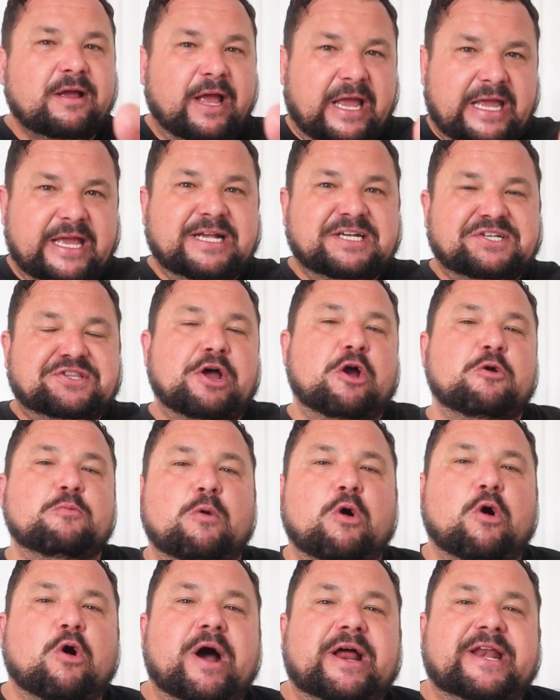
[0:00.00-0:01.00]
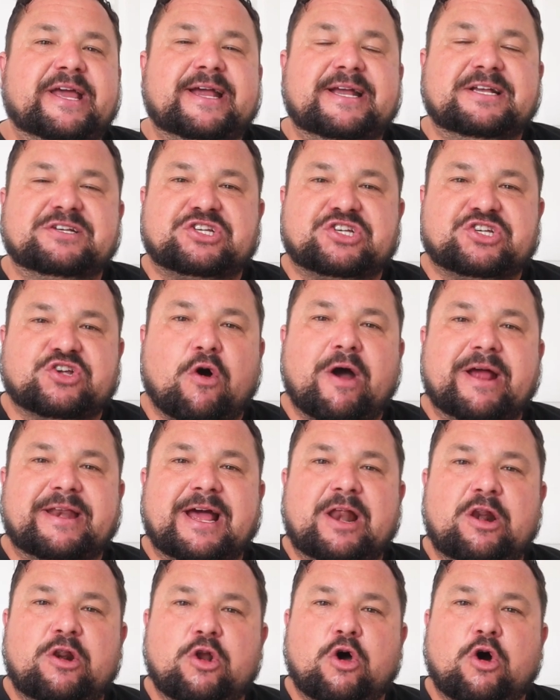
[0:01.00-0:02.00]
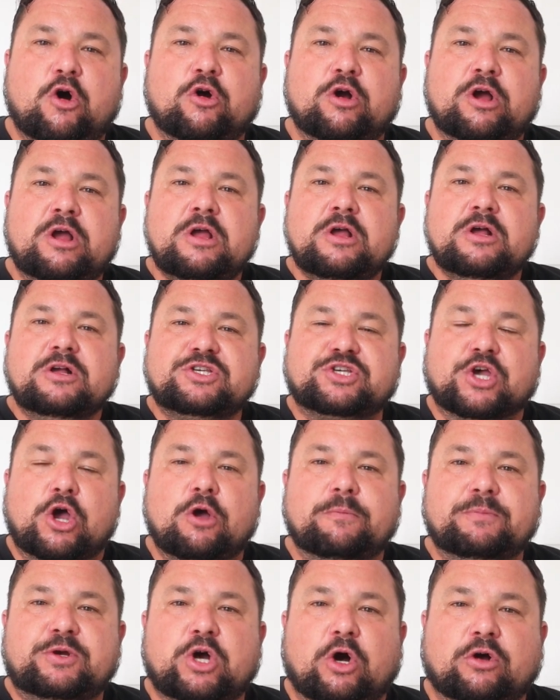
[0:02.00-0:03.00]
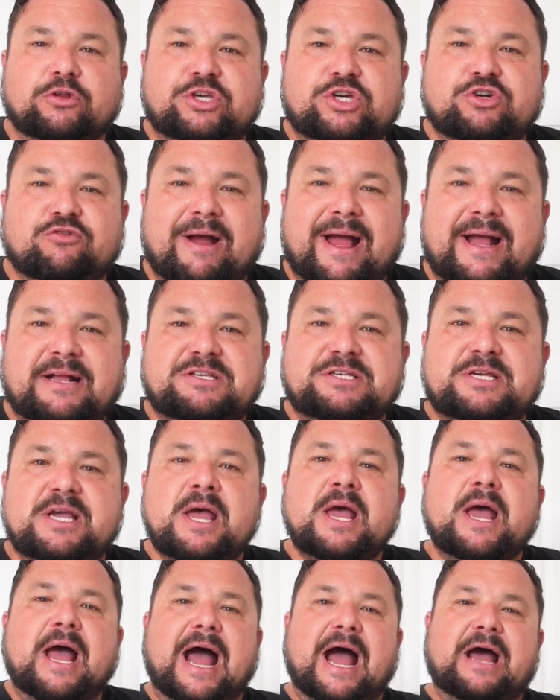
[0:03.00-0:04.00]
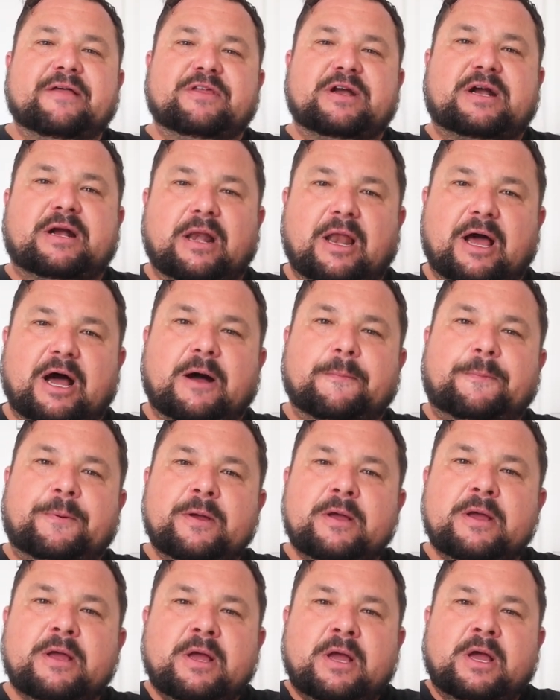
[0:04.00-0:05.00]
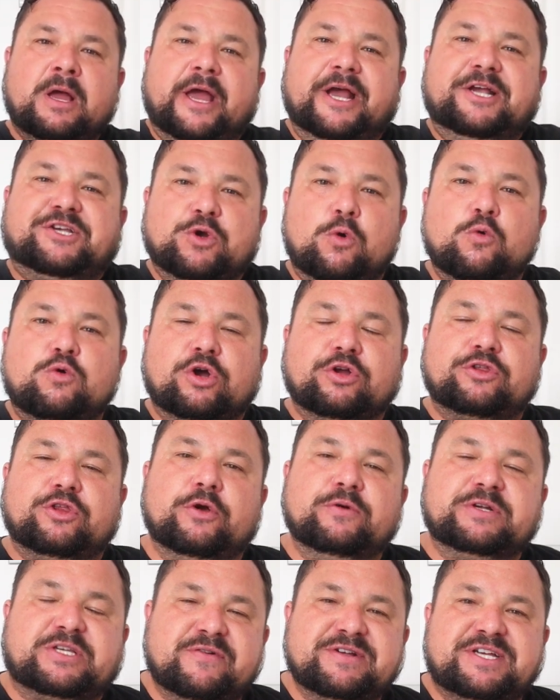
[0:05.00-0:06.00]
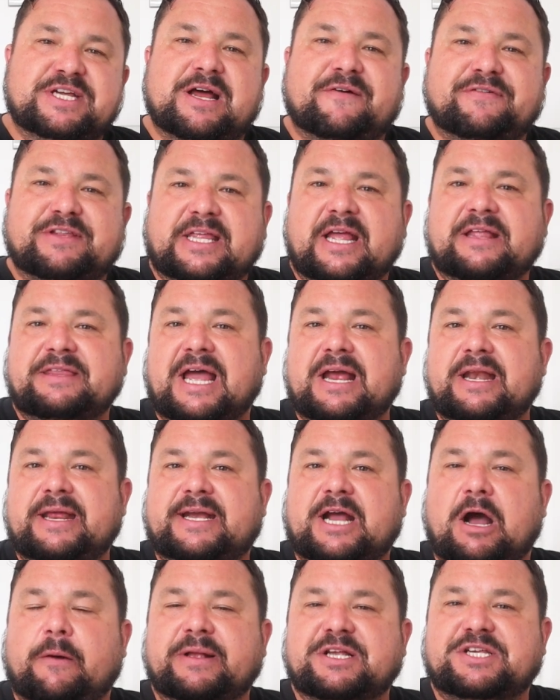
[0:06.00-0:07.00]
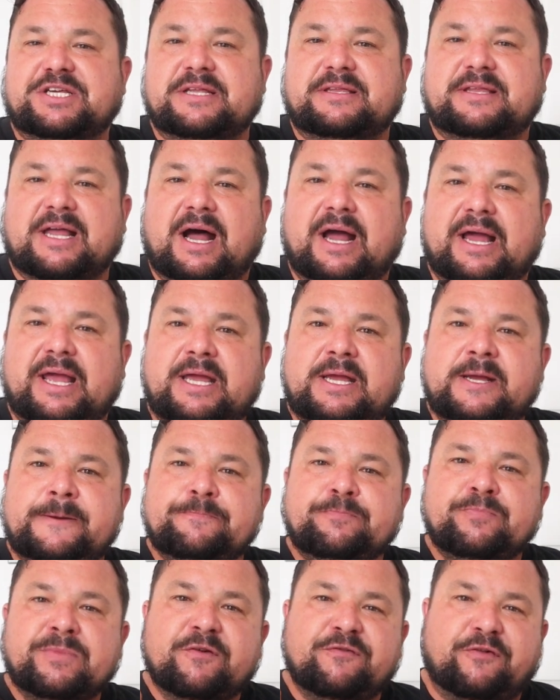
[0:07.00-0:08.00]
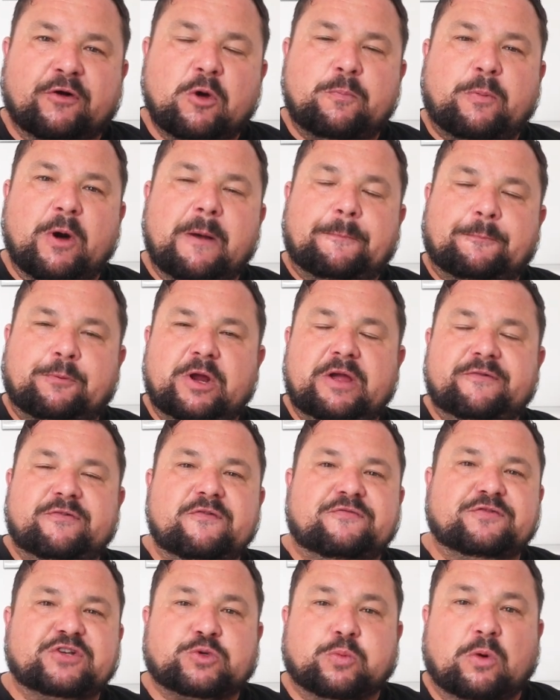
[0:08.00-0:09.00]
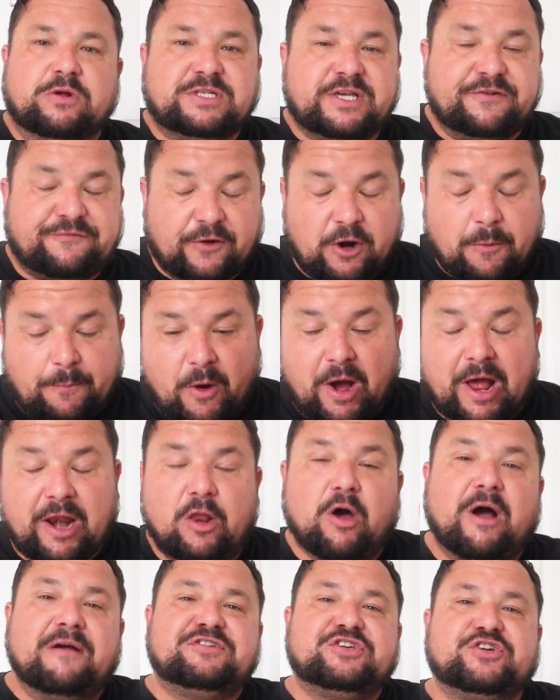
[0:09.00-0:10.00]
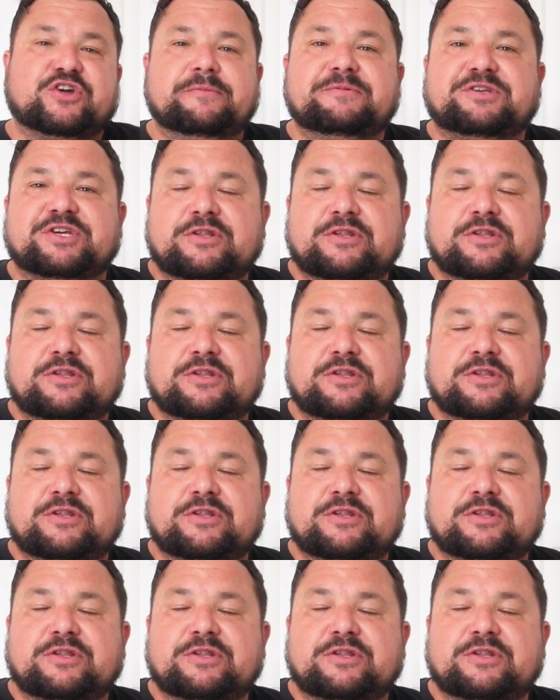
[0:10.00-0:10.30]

he is no more, and he is signed a long-term contract at the club. It's all good news. There is another Den Daily coming today, followed by a preview for Swansea, followed by a live stream